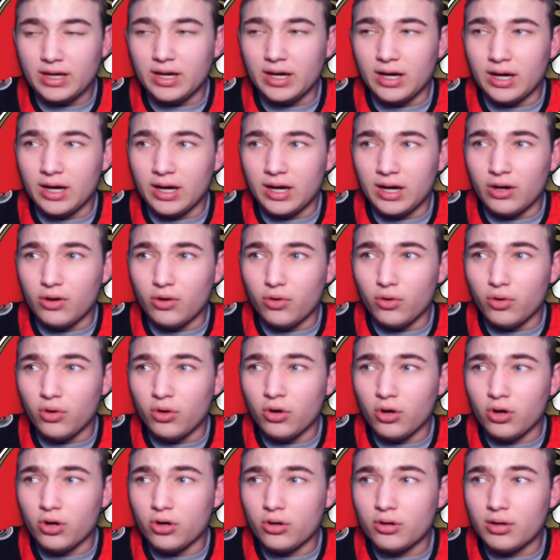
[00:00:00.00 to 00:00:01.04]

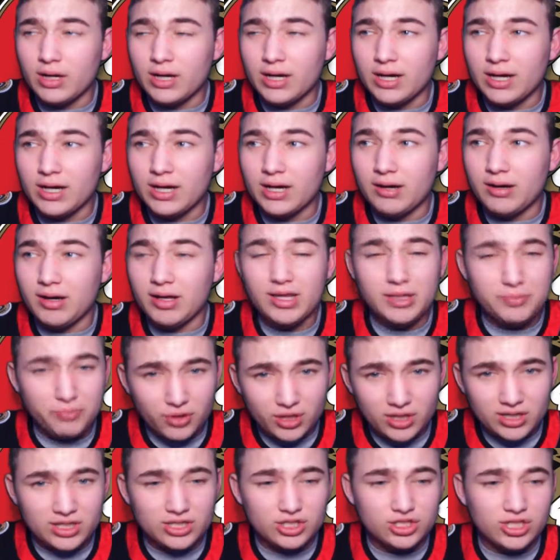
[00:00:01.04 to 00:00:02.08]
I like
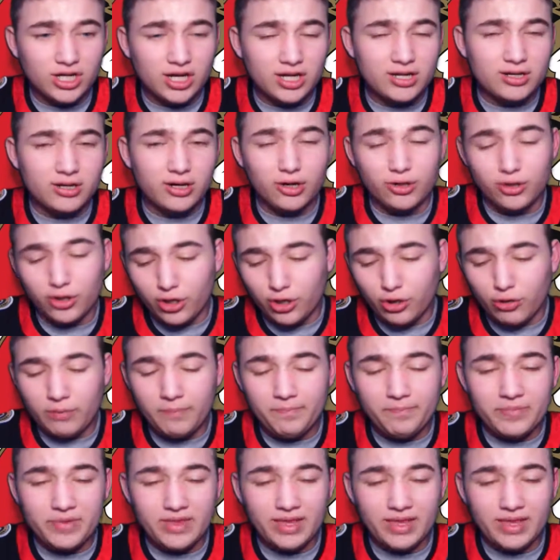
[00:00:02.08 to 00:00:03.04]
Brady Tkachuk, although,